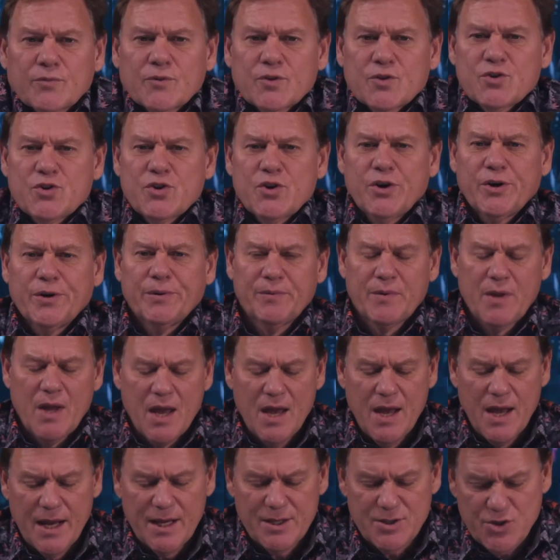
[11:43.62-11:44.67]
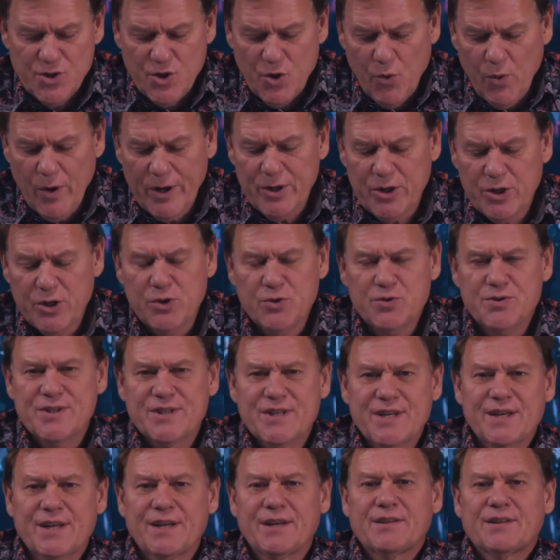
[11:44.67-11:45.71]
Sure. And so where do you
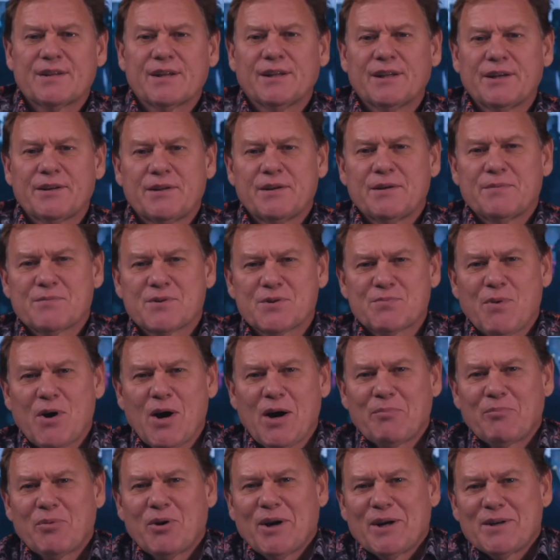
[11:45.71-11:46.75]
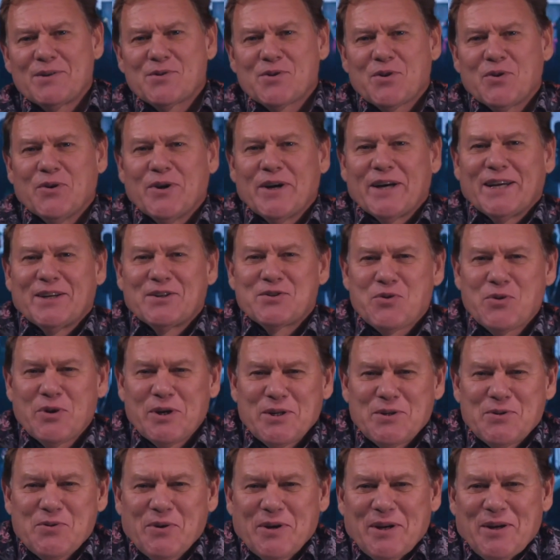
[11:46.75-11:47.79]
see the lithium spot price going in
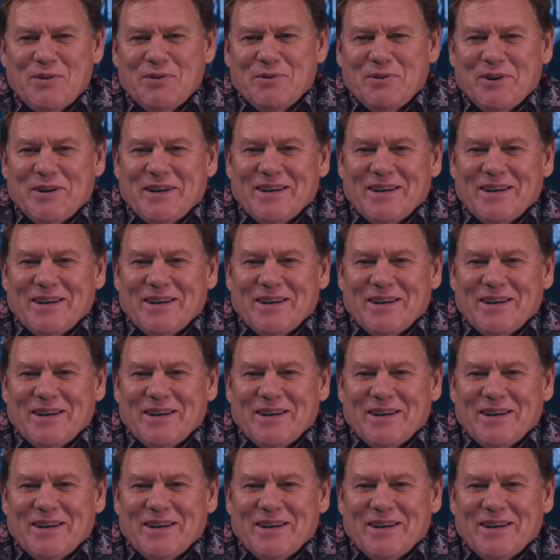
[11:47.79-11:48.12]
2023?